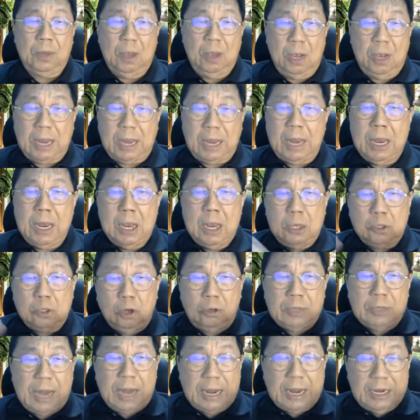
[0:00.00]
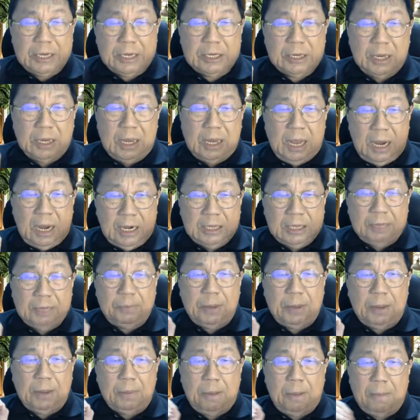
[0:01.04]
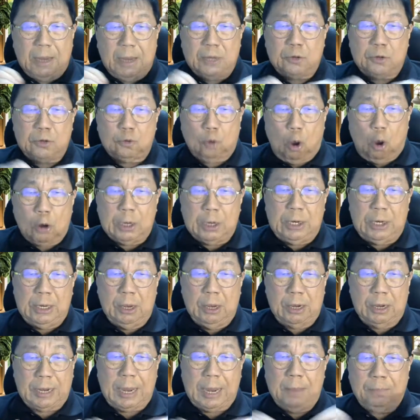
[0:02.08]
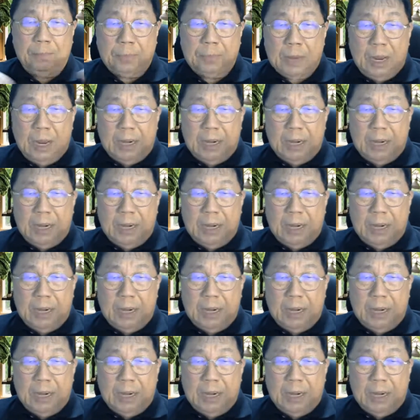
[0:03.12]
Okay? So that is a little bit about my story. Okay?